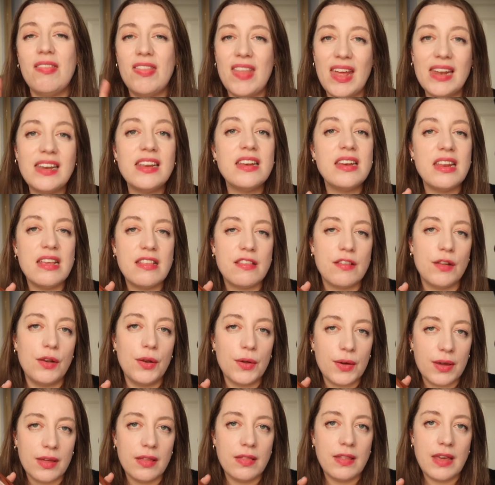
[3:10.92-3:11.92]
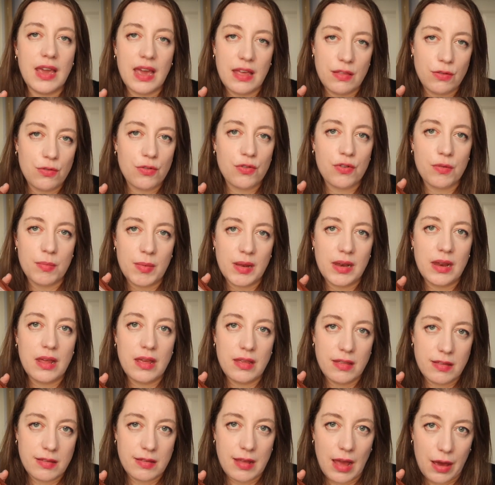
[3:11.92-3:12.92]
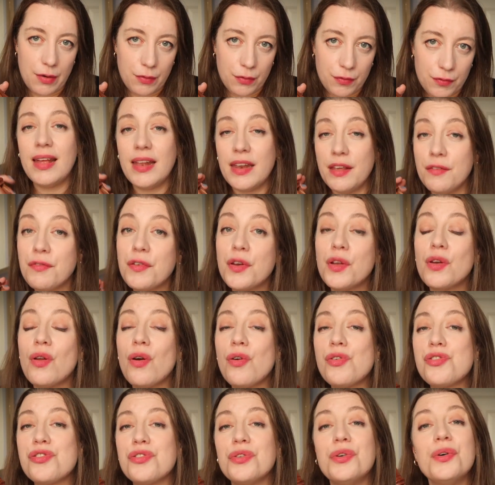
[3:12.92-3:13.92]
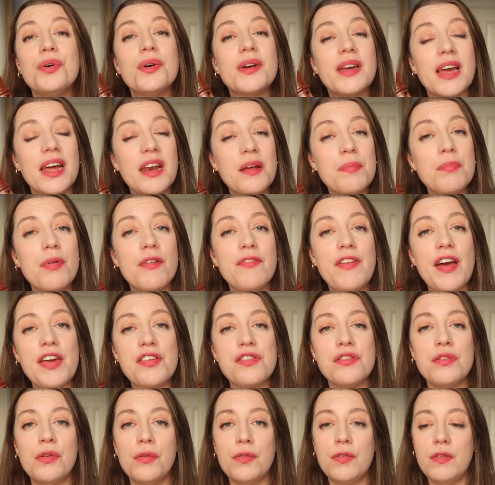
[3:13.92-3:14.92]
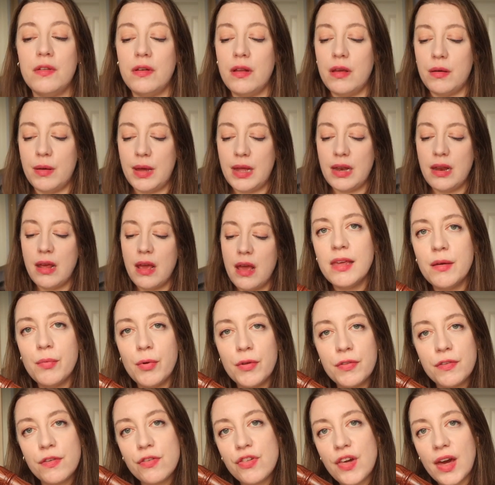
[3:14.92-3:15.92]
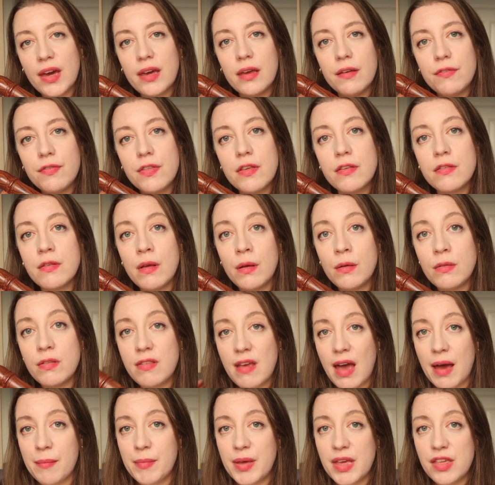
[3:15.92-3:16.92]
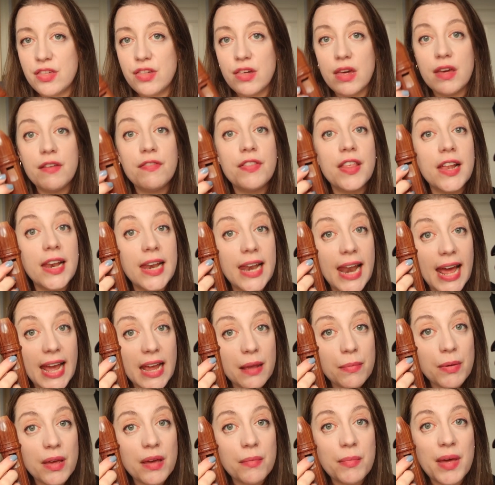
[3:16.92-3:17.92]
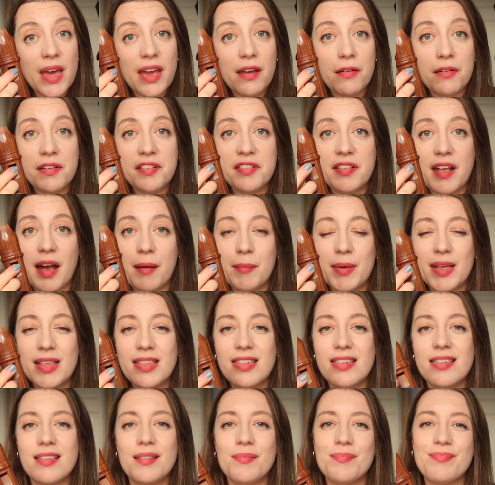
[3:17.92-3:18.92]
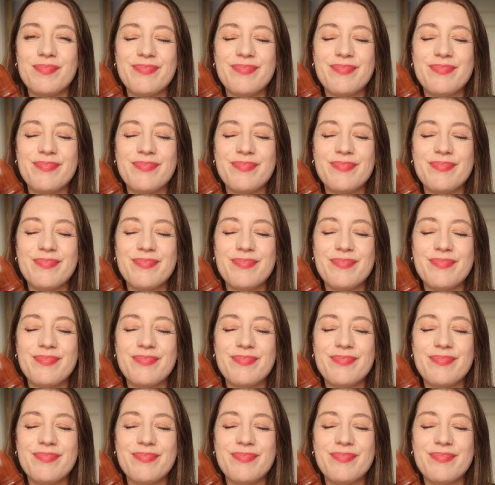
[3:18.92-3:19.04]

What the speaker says: then you need to look at the instrument itself. And if you're not sure, get a professional to do it. You want to check if there's no damage. If the labium here is damaged,